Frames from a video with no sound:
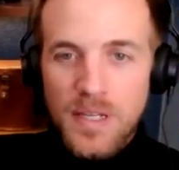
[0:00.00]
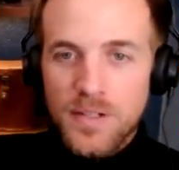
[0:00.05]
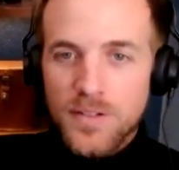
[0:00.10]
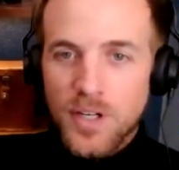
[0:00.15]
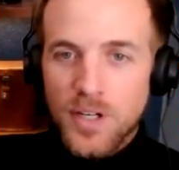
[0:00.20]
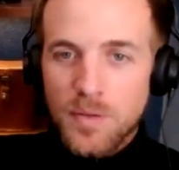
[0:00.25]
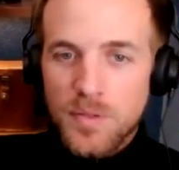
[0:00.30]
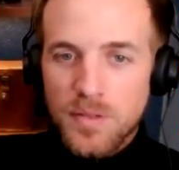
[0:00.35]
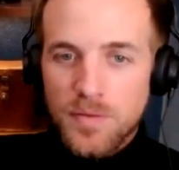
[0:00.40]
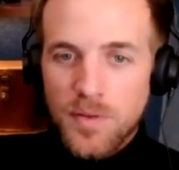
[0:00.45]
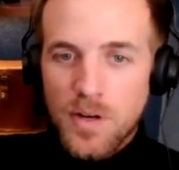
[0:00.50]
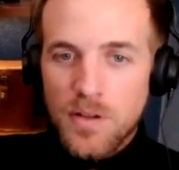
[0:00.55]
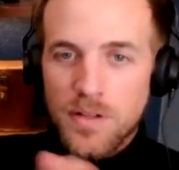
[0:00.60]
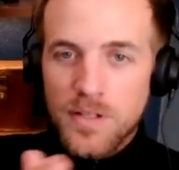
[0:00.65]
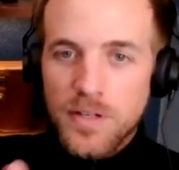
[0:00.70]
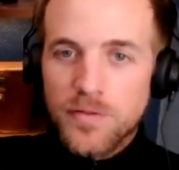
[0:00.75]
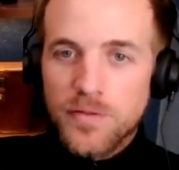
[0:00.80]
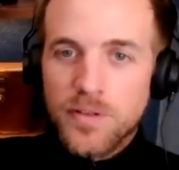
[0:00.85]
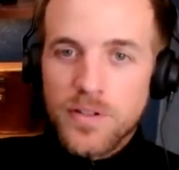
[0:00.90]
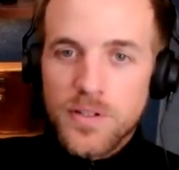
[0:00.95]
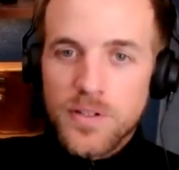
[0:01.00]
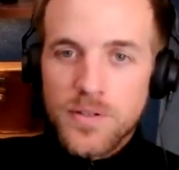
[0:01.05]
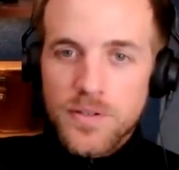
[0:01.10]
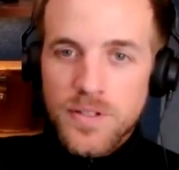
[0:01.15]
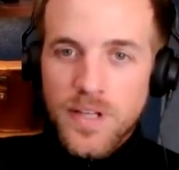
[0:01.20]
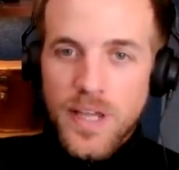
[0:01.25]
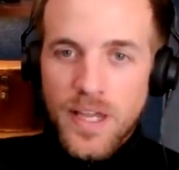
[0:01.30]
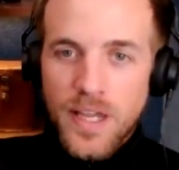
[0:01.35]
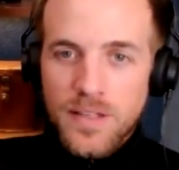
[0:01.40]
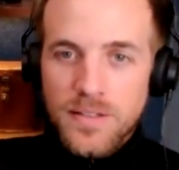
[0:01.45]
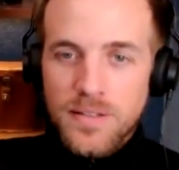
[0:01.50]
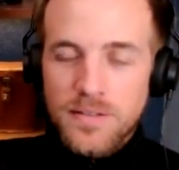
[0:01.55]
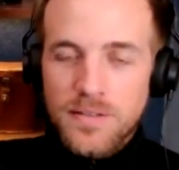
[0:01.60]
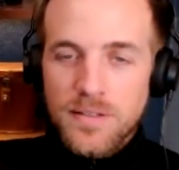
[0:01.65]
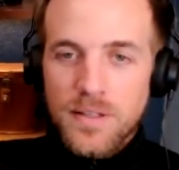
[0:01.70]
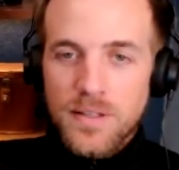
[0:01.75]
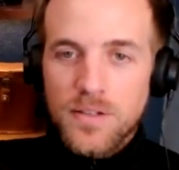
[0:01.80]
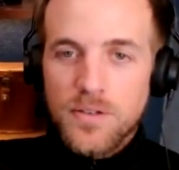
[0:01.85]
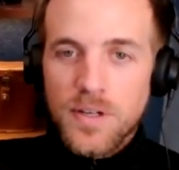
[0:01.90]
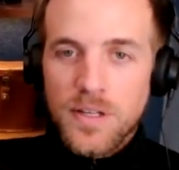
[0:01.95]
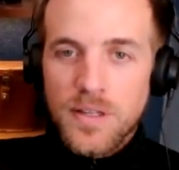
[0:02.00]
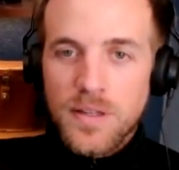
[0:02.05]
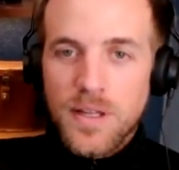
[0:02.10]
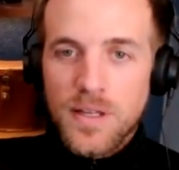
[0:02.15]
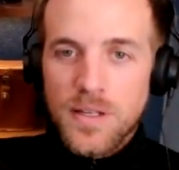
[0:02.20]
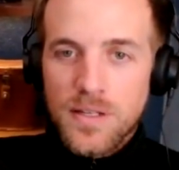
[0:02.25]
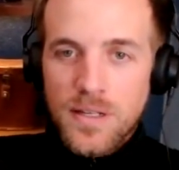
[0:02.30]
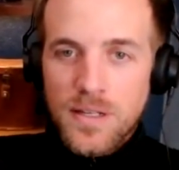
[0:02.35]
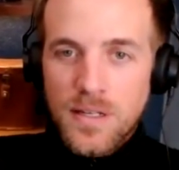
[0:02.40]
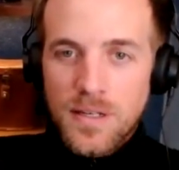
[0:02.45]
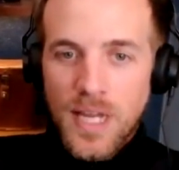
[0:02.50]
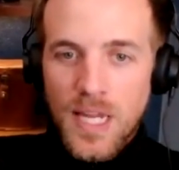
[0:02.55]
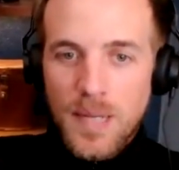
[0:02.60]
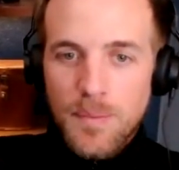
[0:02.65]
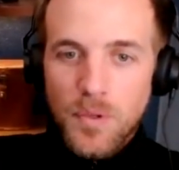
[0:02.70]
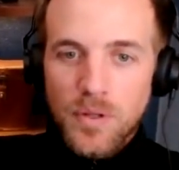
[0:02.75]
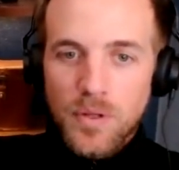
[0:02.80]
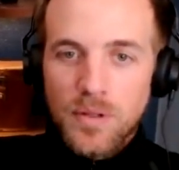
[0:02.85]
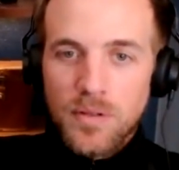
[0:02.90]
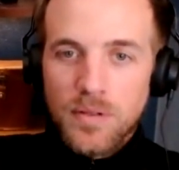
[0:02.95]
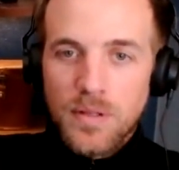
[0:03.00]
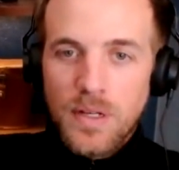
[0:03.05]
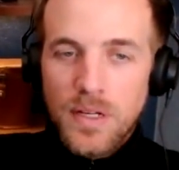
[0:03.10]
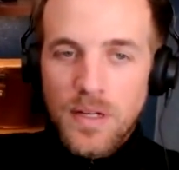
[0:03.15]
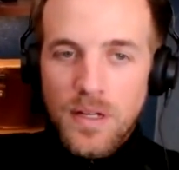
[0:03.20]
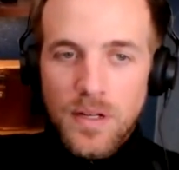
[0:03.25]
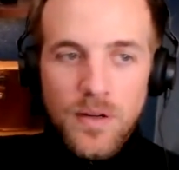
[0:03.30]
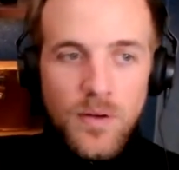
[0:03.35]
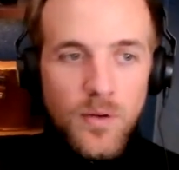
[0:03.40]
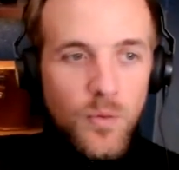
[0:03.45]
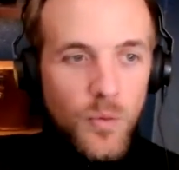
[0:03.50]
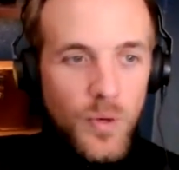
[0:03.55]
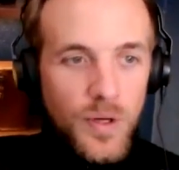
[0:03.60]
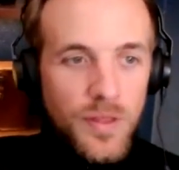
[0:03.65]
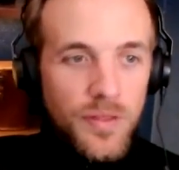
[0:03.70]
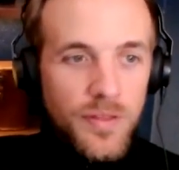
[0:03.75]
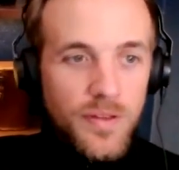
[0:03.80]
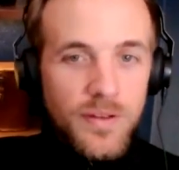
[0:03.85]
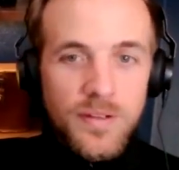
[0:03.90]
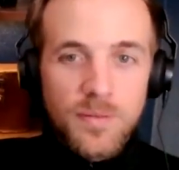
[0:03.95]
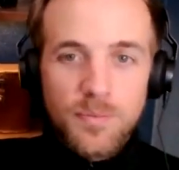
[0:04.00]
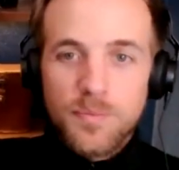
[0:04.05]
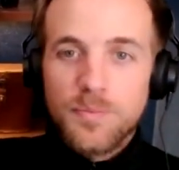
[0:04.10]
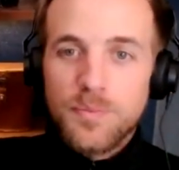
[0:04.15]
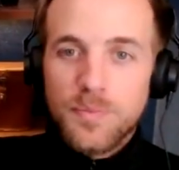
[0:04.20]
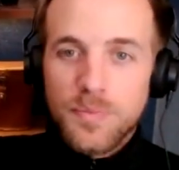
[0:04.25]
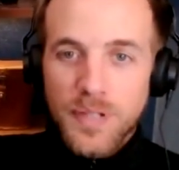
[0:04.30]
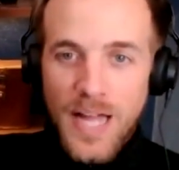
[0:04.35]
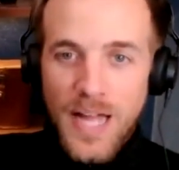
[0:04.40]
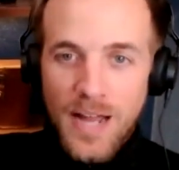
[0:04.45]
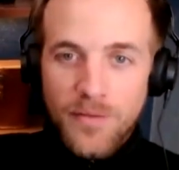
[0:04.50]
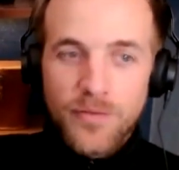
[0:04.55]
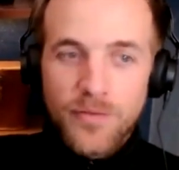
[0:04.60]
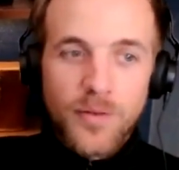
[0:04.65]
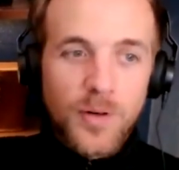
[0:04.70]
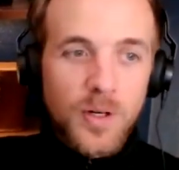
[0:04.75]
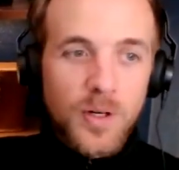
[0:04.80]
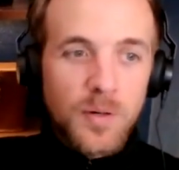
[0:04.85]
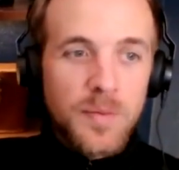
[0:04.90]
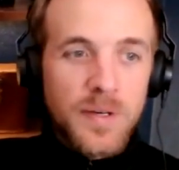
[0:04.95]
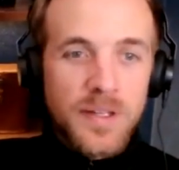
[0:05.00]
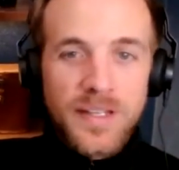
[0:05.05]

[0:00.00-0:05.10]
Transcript: in terms of all the different use cases that you can then enable with this platform.